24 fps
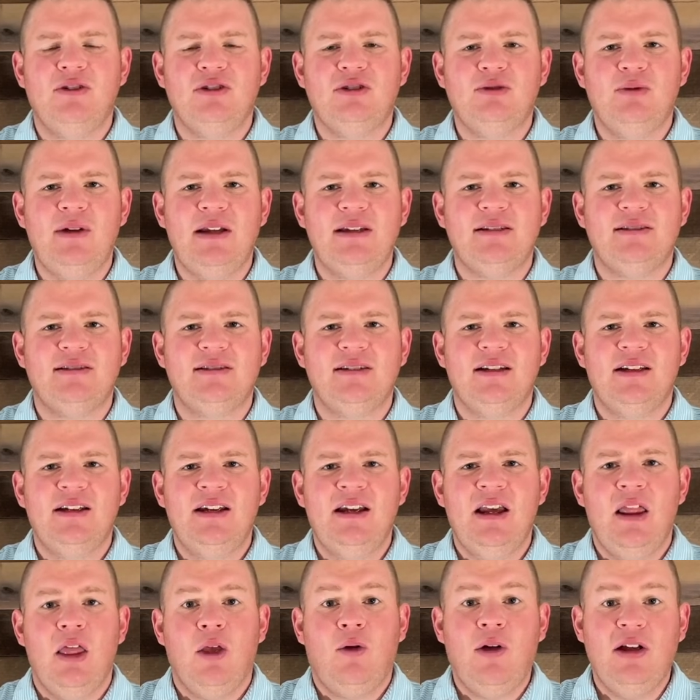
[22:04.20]
twist.
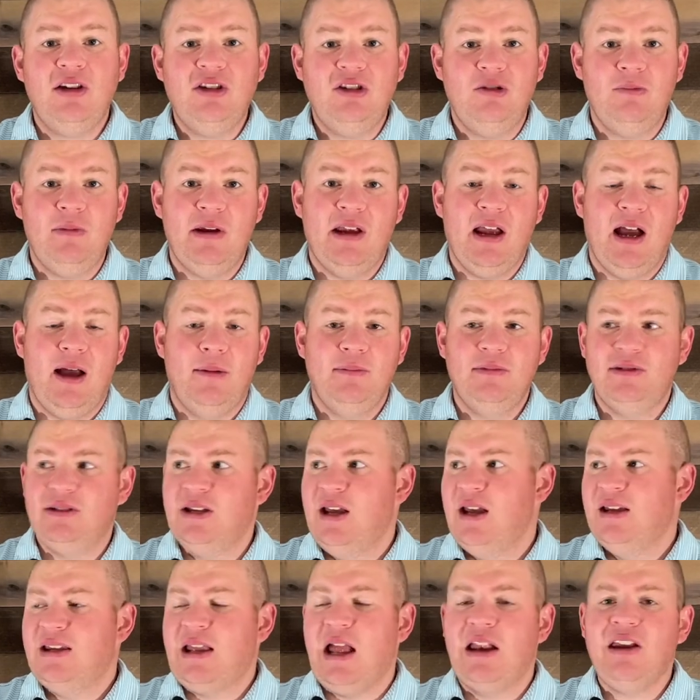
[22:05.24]
The question becomes
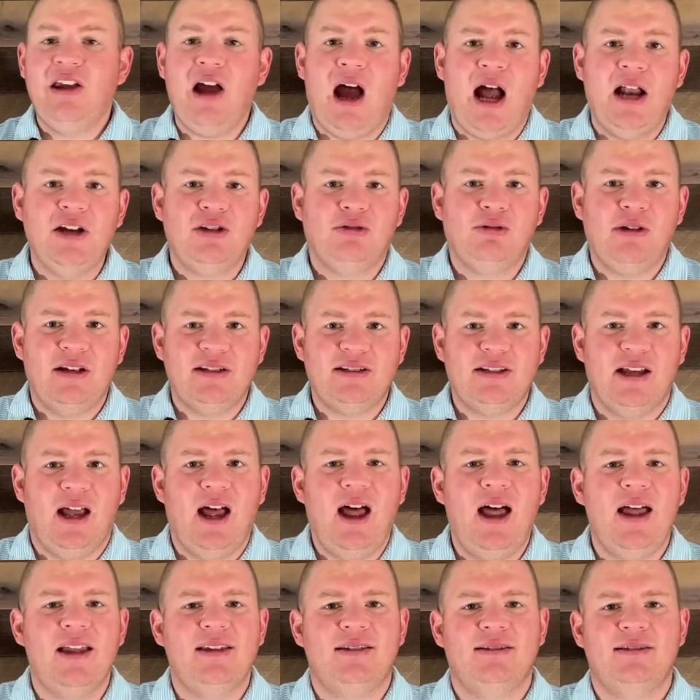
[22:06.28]
can God trust
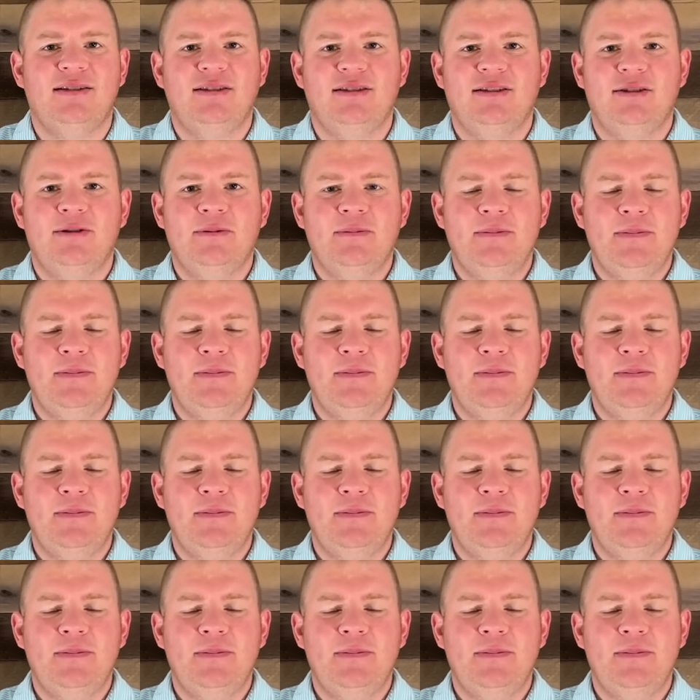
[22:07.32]
us?